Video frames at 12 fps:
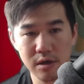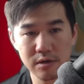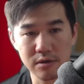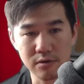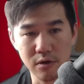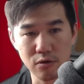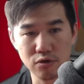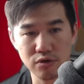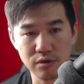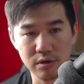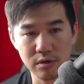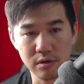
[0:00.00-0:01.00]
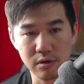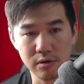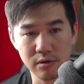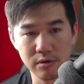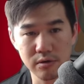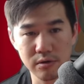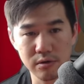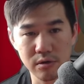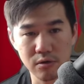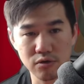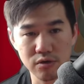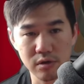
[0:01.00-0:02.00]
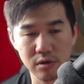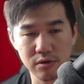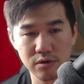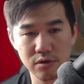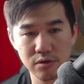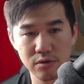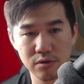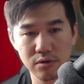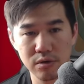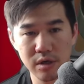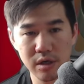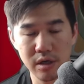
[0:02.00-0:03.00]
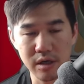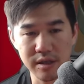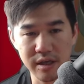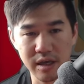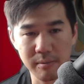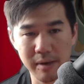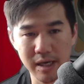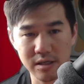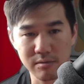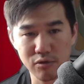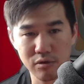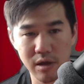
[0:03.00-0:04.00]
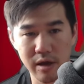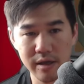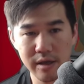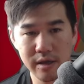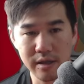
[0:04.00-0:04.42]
so ultra low 2 kind of thing, and back to the moonlight.